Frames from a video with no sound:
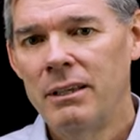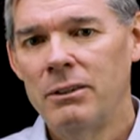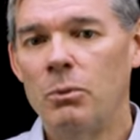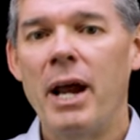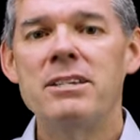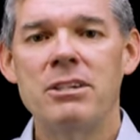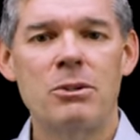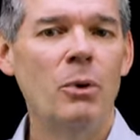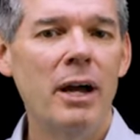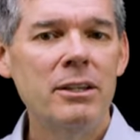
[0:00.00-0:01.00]
The
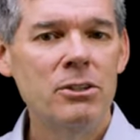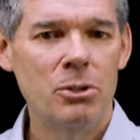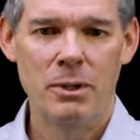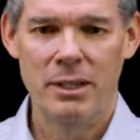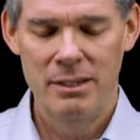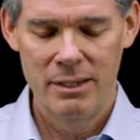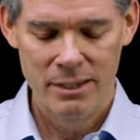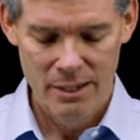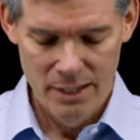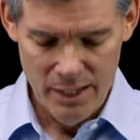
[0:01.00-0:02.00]
righteous run into it
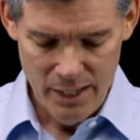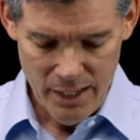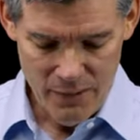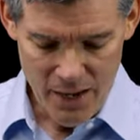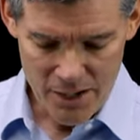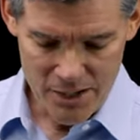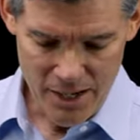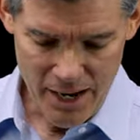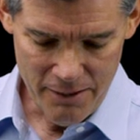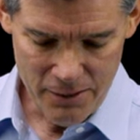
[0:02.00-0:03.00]
and they are
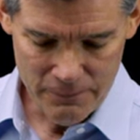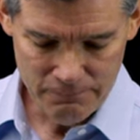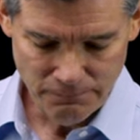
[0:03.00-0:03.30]
saved.